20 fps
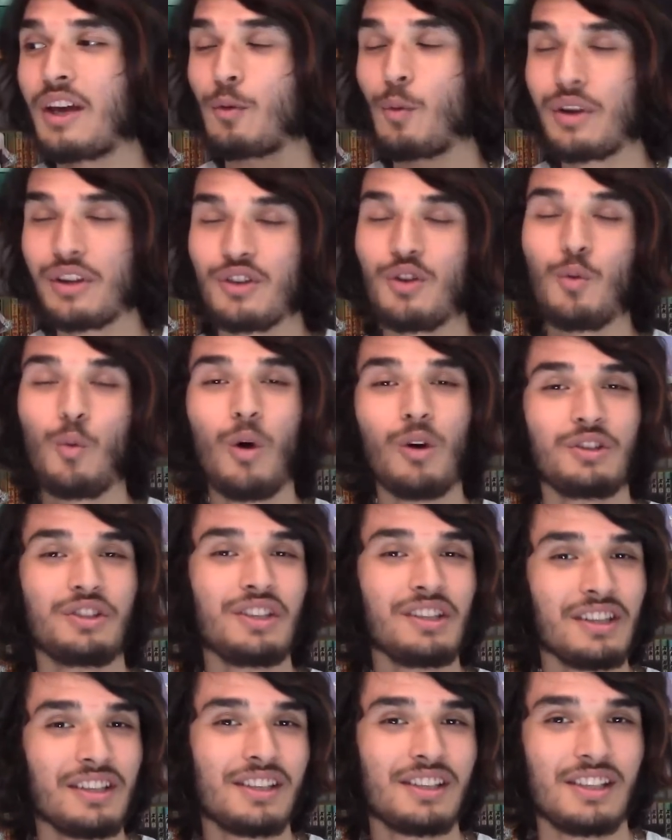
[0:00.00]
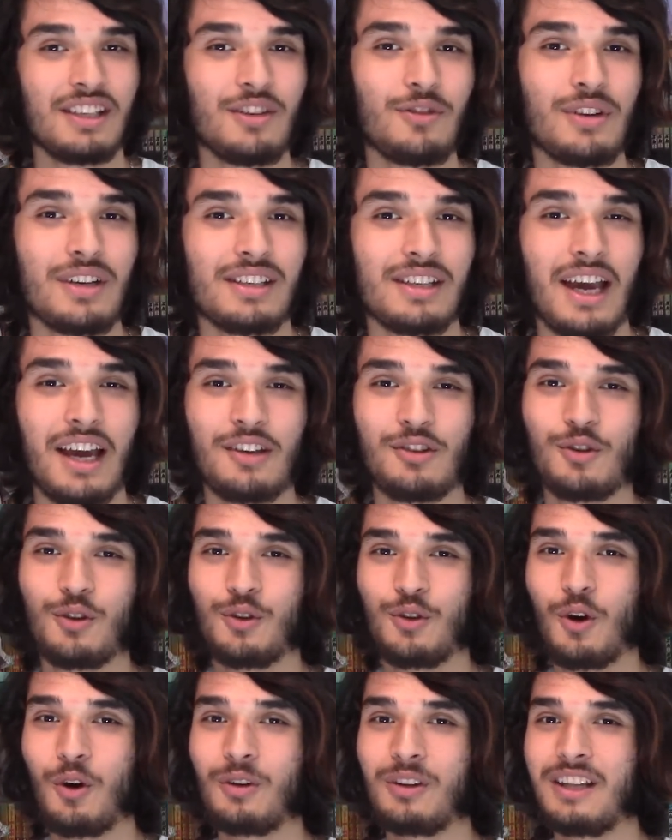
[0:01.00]
when you're watching the series and you're
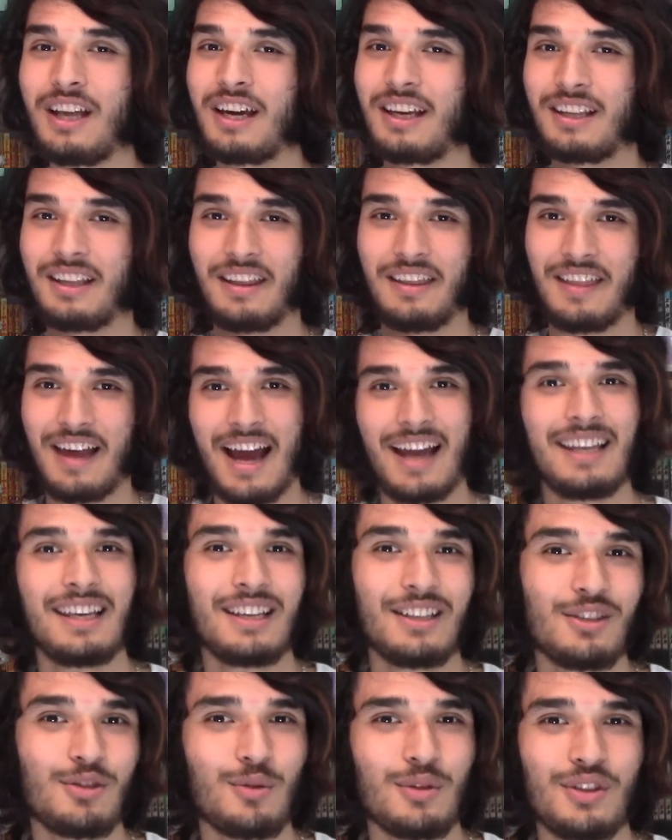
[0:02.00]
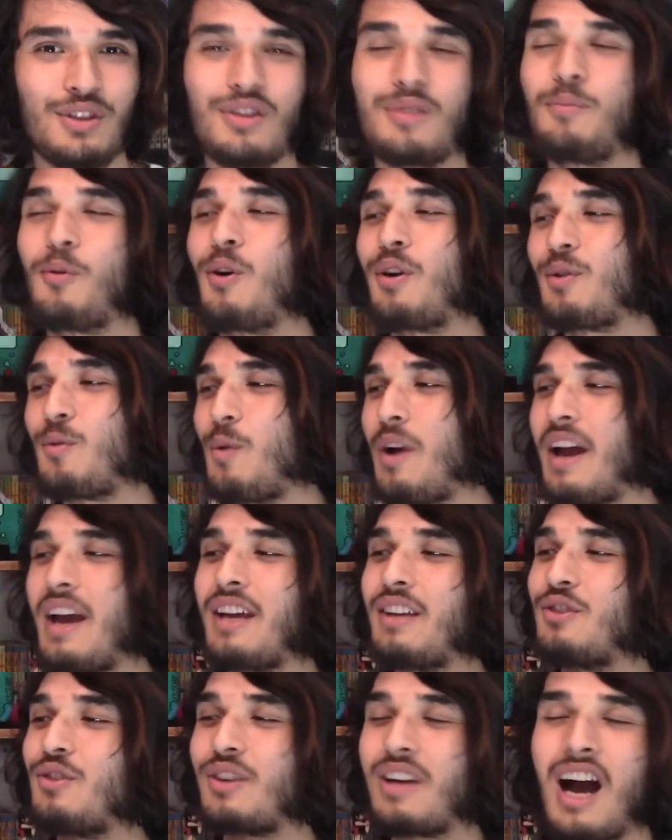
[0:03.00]
not like that into it to the point where
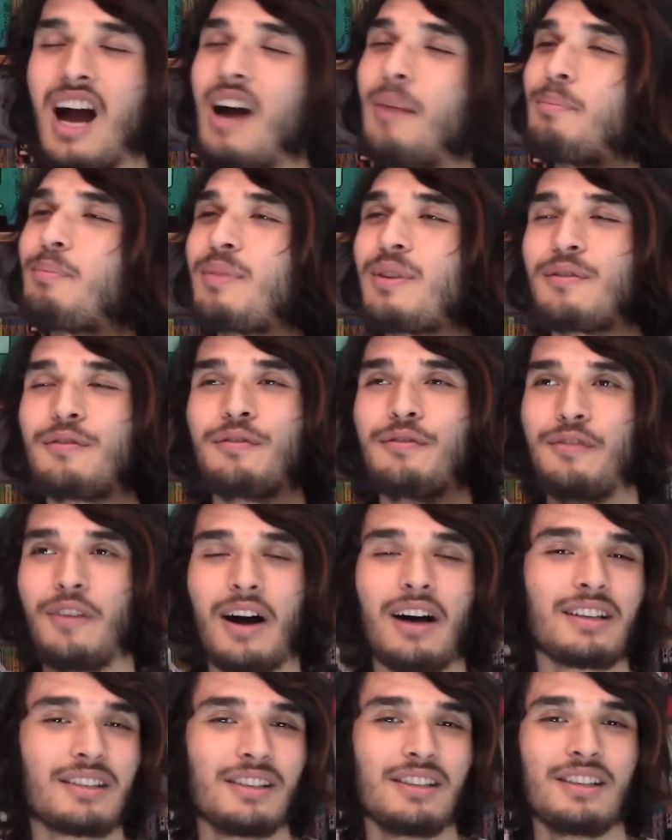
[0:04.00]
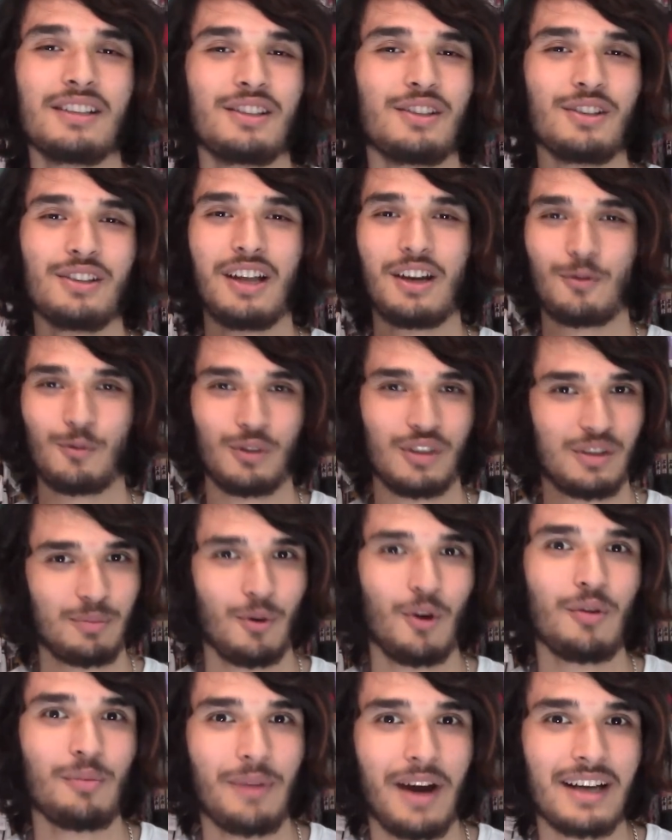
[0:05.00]
you can't be fucked to like
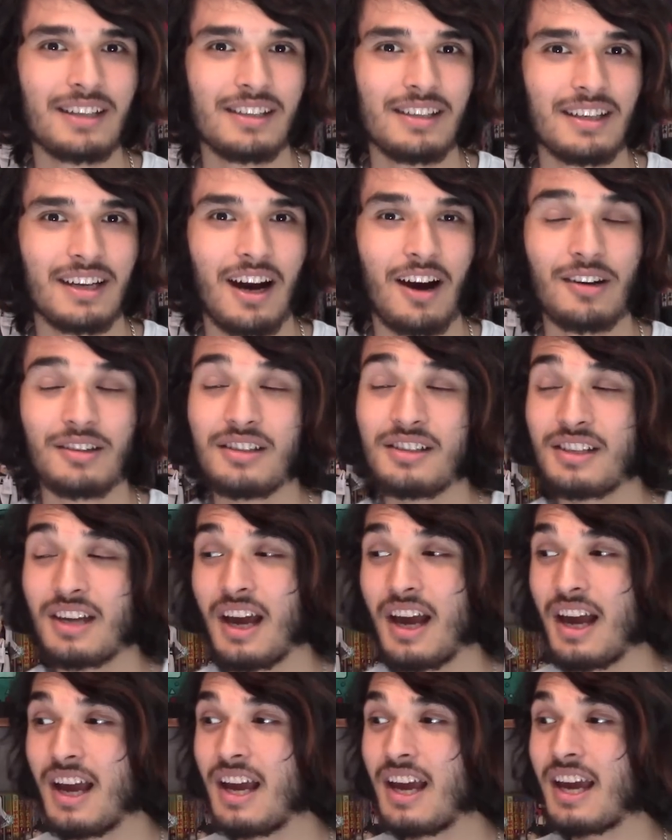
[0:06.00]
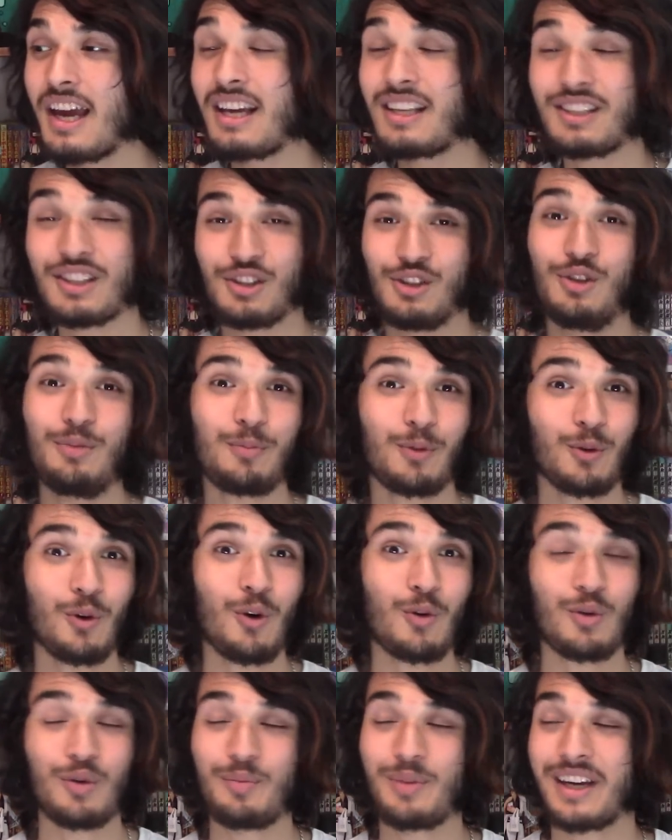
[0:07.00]
respond back to the characters, it's super
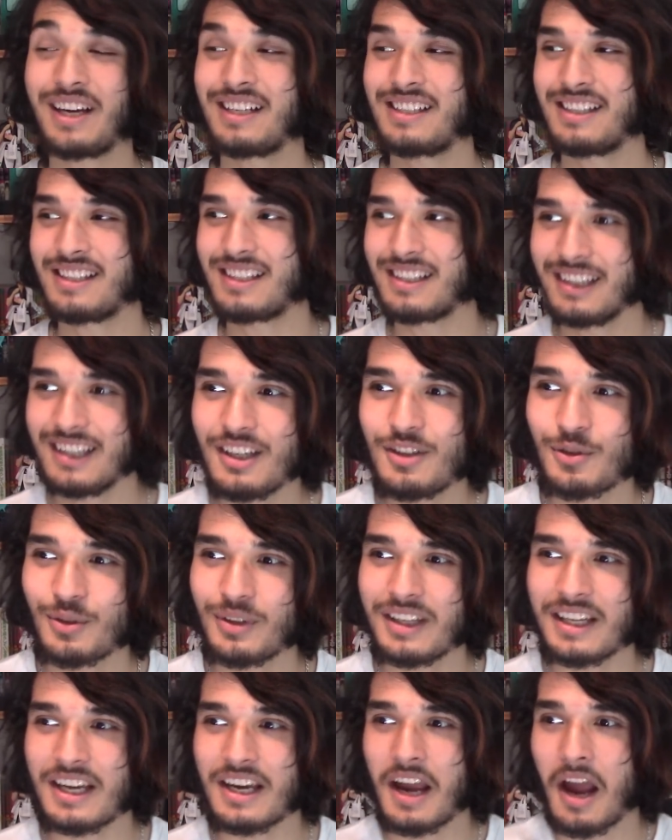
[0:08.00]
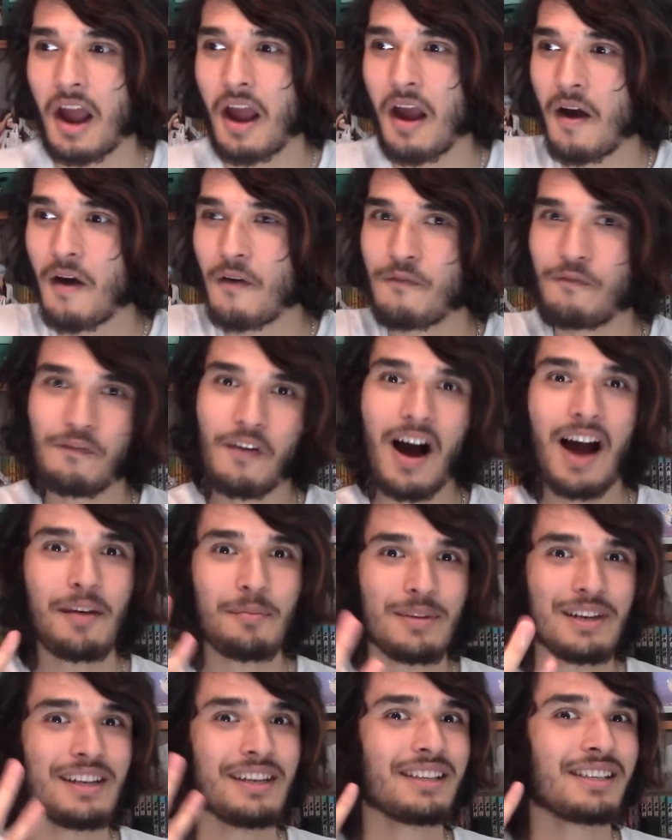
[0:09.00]
awkward because it's literally
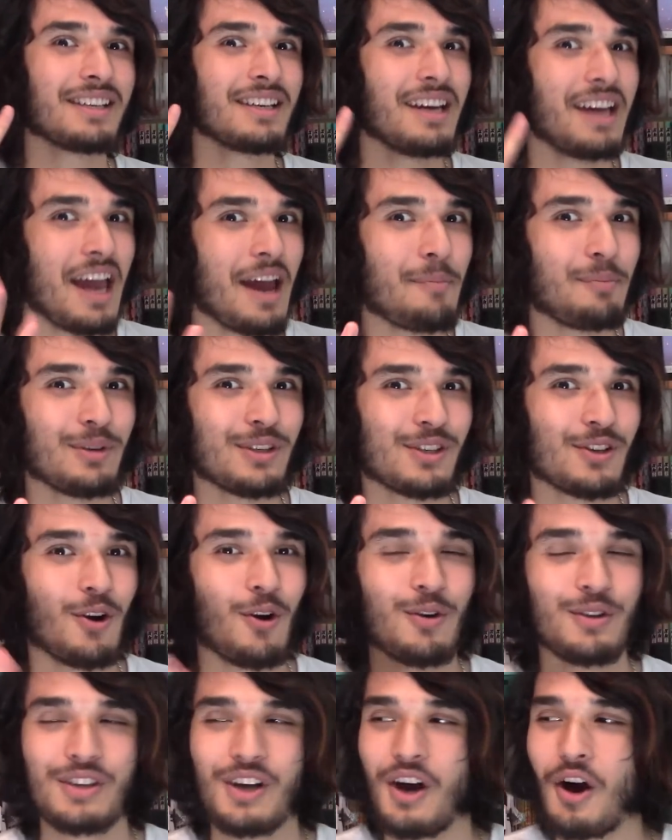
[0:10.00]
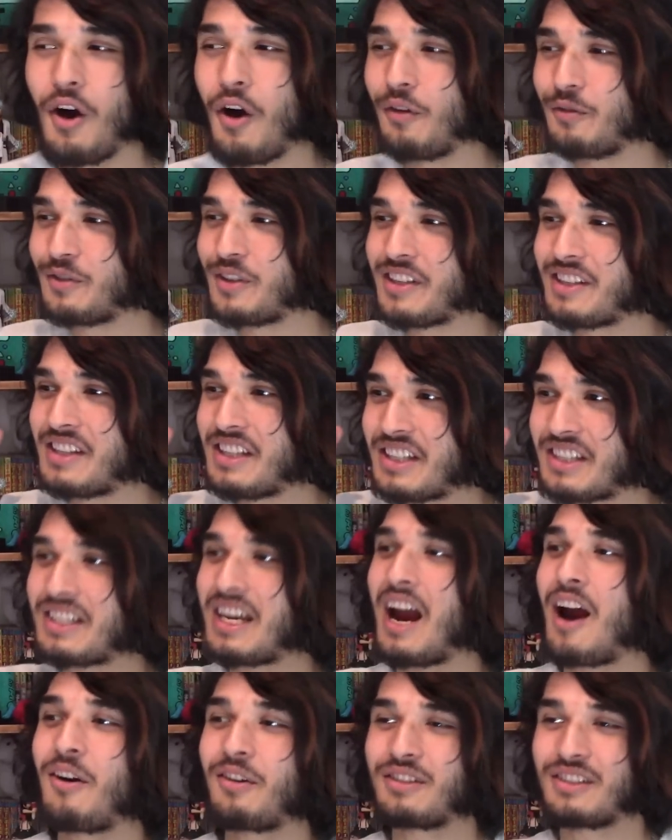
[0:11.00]
5-minute episodes of just this
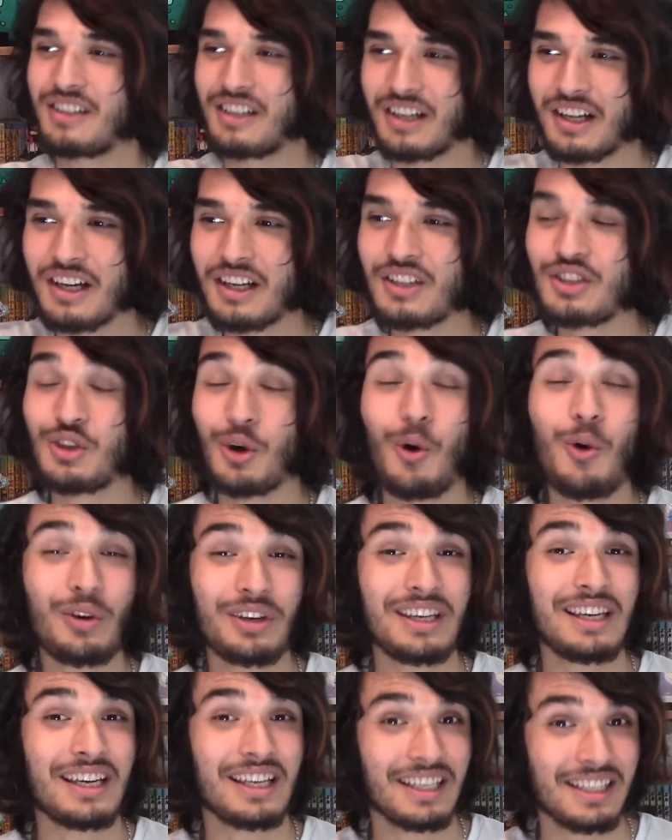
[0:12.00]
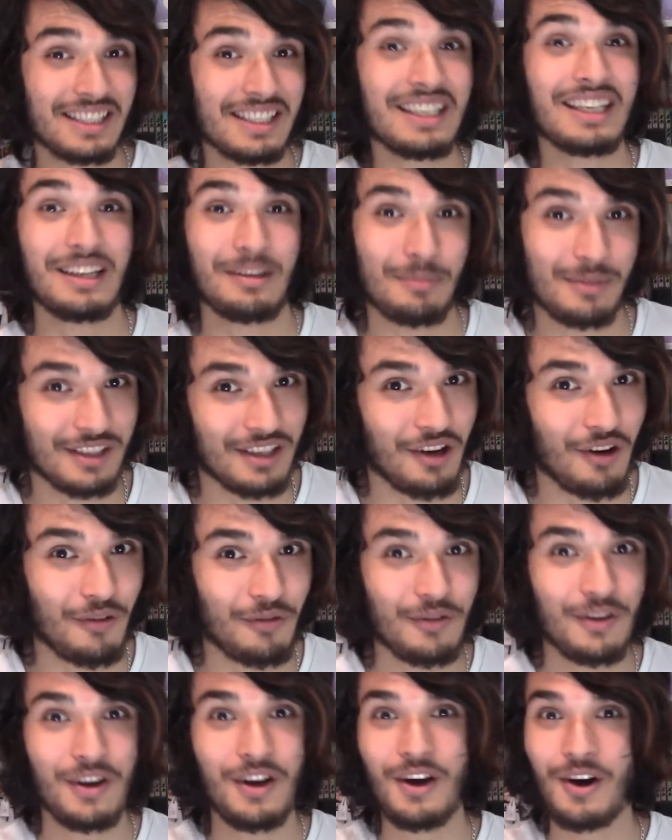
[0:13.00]
character talking to
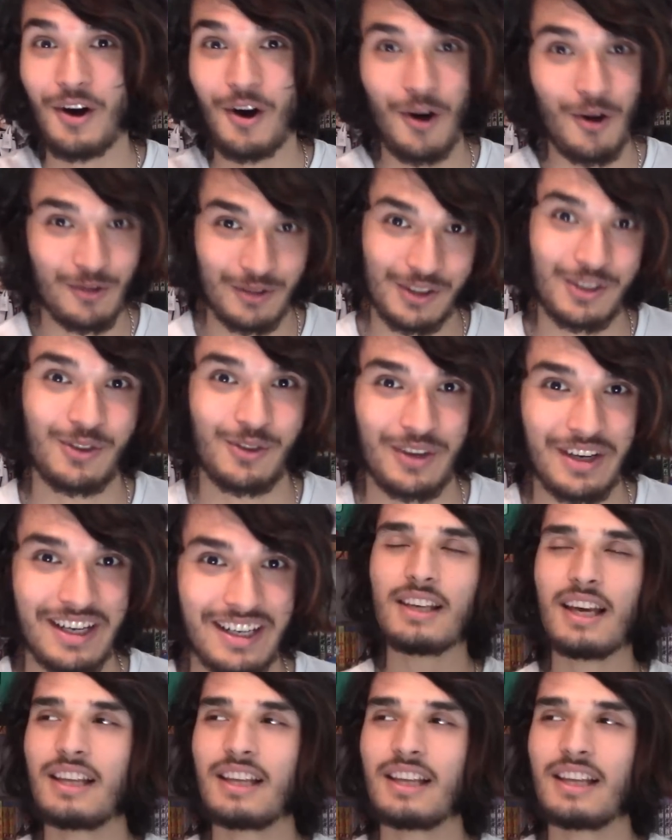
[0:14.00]
himself on screen.